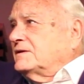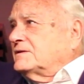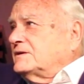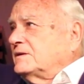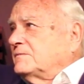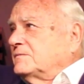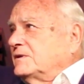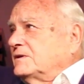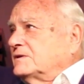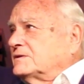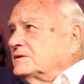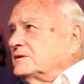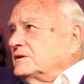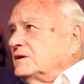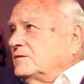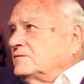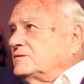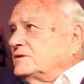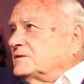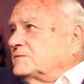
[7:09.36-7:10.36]
some years
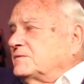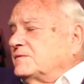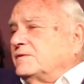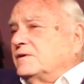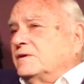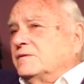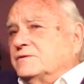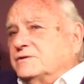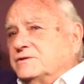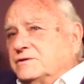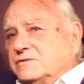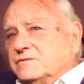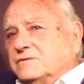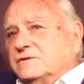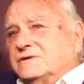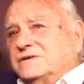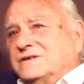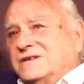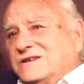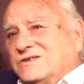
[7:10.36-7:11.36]
ago, just before I was due
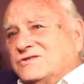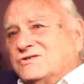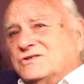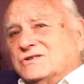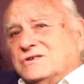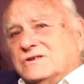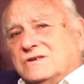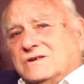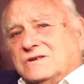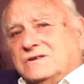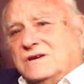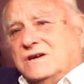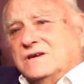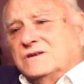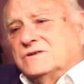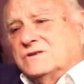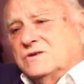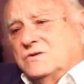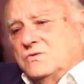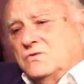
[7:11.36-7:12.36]
to teach a
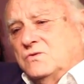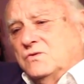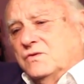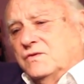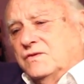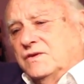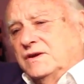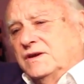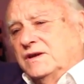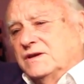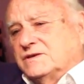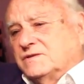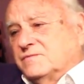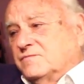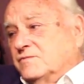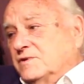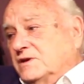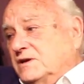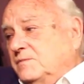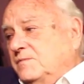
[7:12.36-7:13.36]
day's course, I'd had
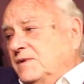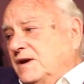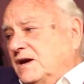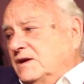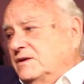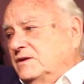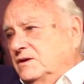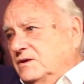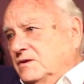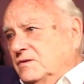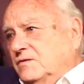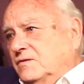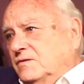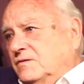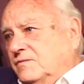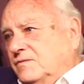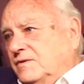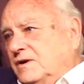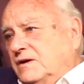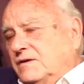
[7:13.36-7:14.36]
some really bad
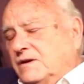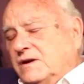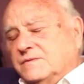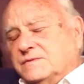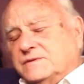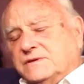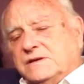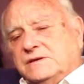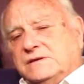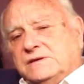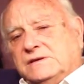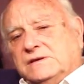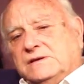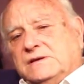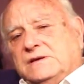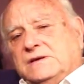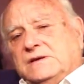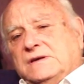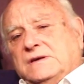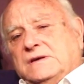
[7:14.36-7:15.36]
news, very upsetting.
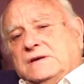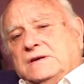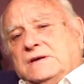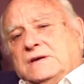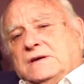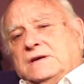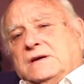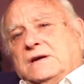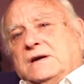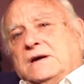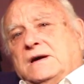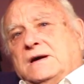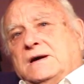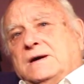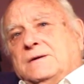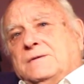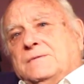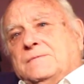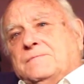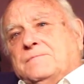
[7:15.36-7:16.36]

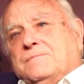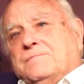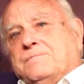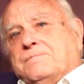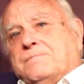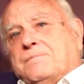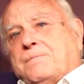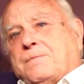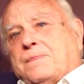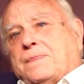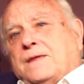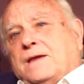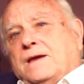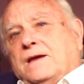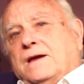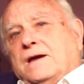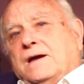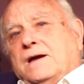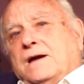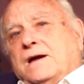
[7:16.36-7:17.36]

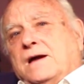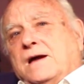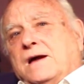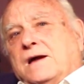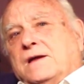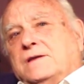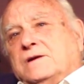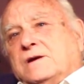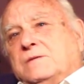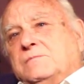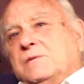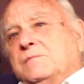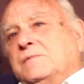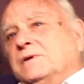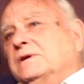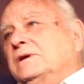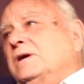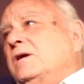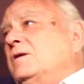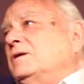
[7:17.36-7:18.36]
And I
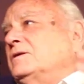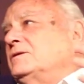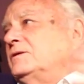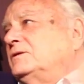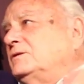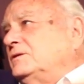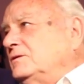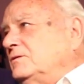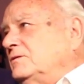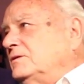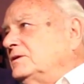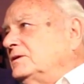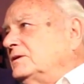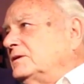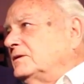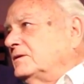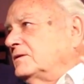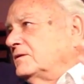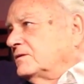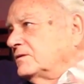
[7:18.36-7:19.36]
remember going to
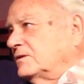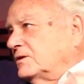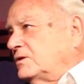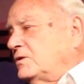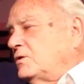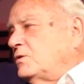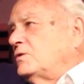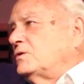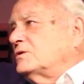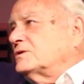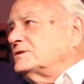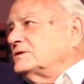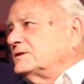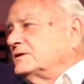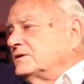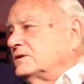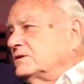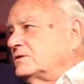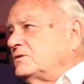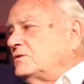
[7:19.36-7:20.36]
do the course,
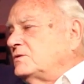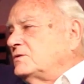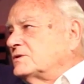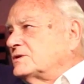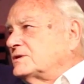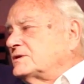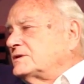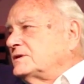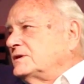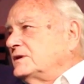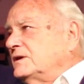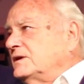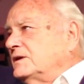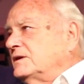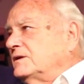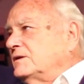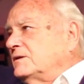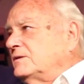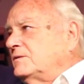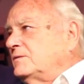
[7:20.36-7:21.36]
and the course
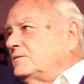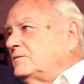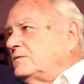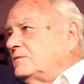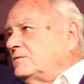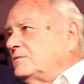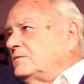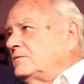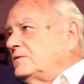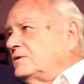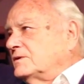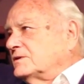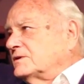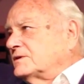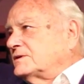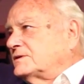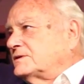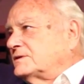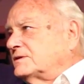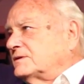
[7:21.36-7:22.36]

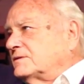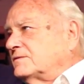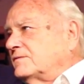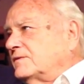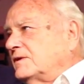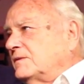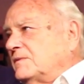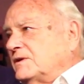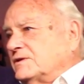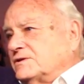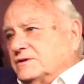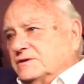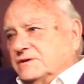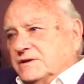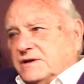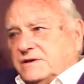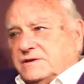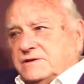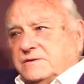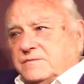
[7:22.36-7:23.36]
was very much
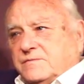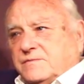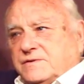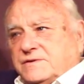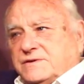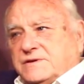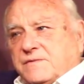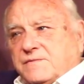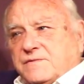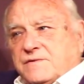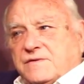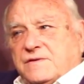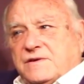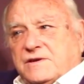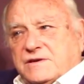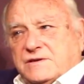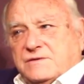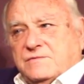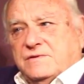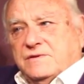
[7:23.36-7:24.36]
connected with some of the
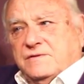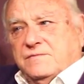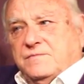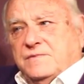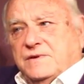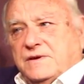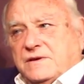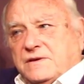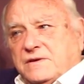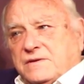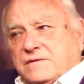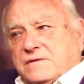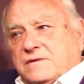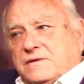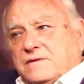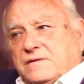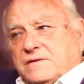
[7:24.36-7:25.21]
things we've been